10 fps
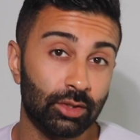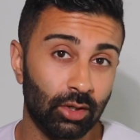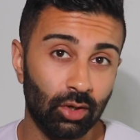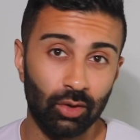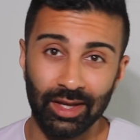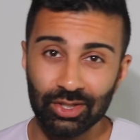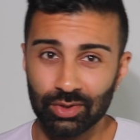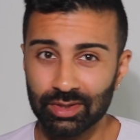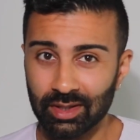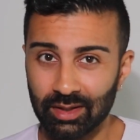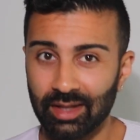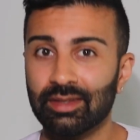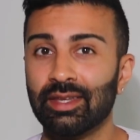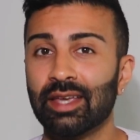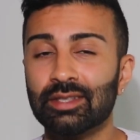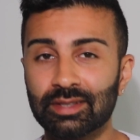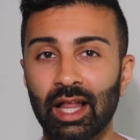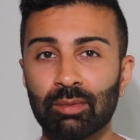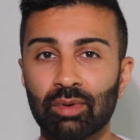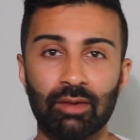Also, interestingly, the
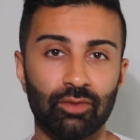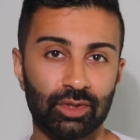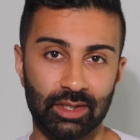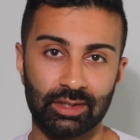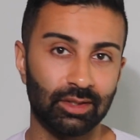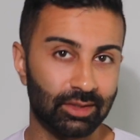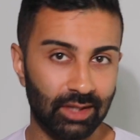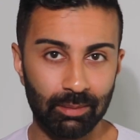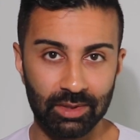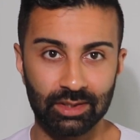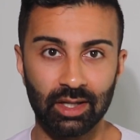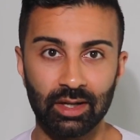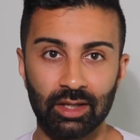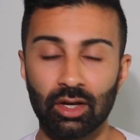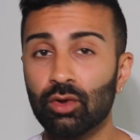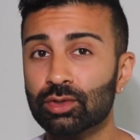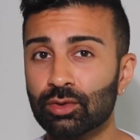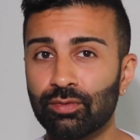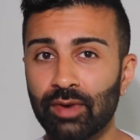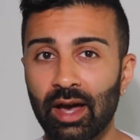escitalopram versus psilocybin study
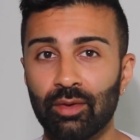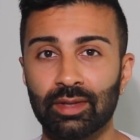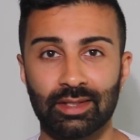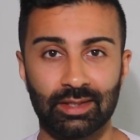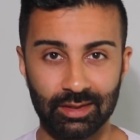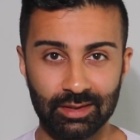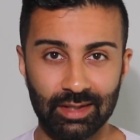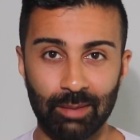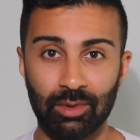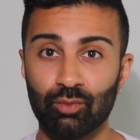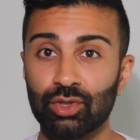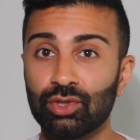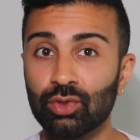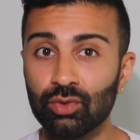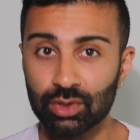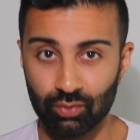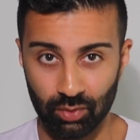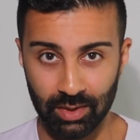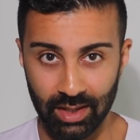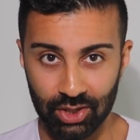also found that psilocybin reduced
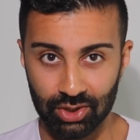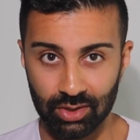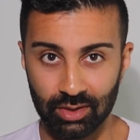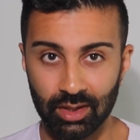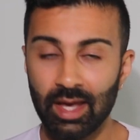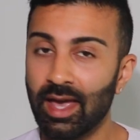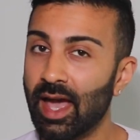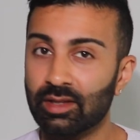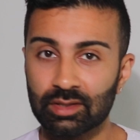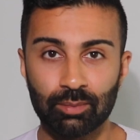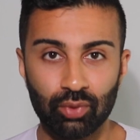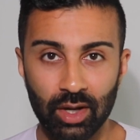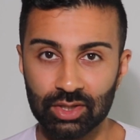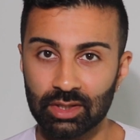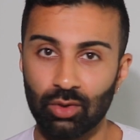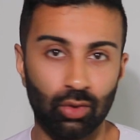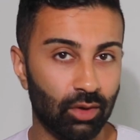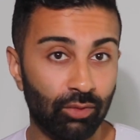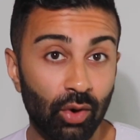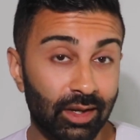rumination and the suppression
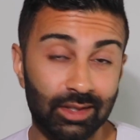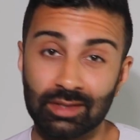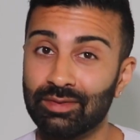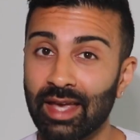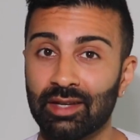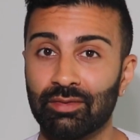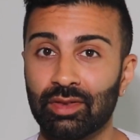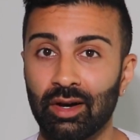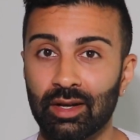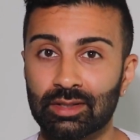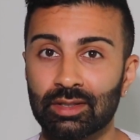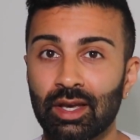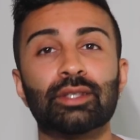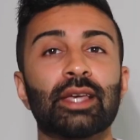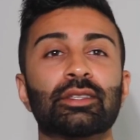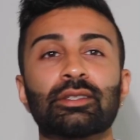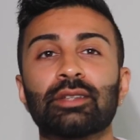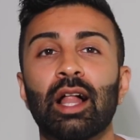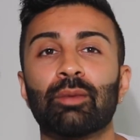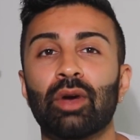or avoidance of negative thoughts, whereas
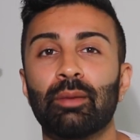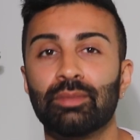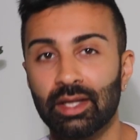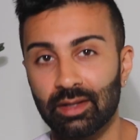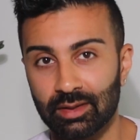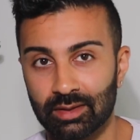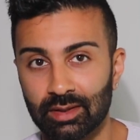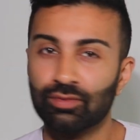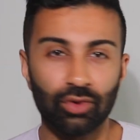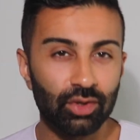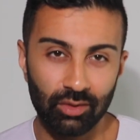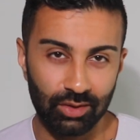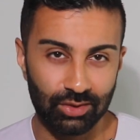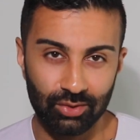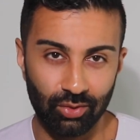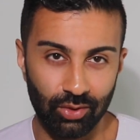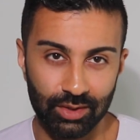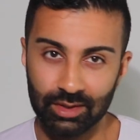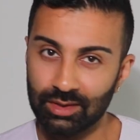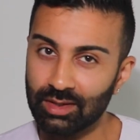escitalopram didn't. This further
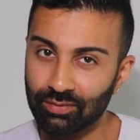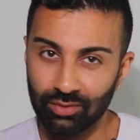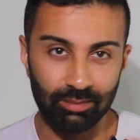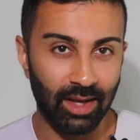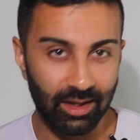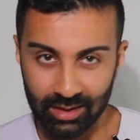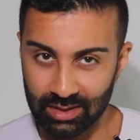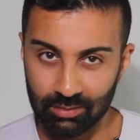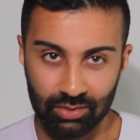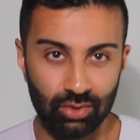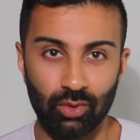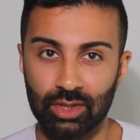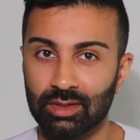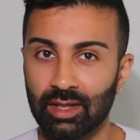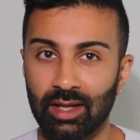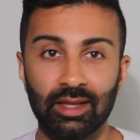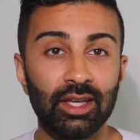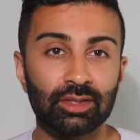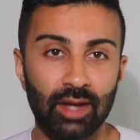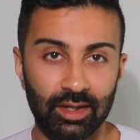underscores the different mechanisms through which they
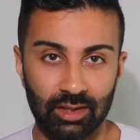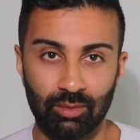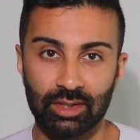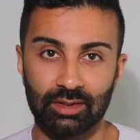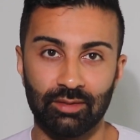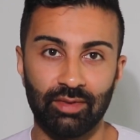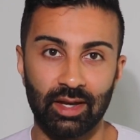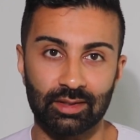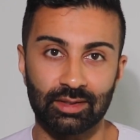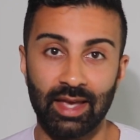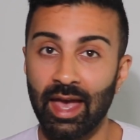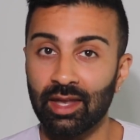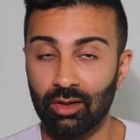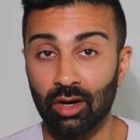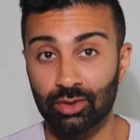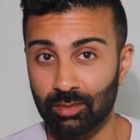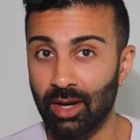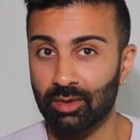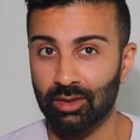lead to antidepressant effects and long-term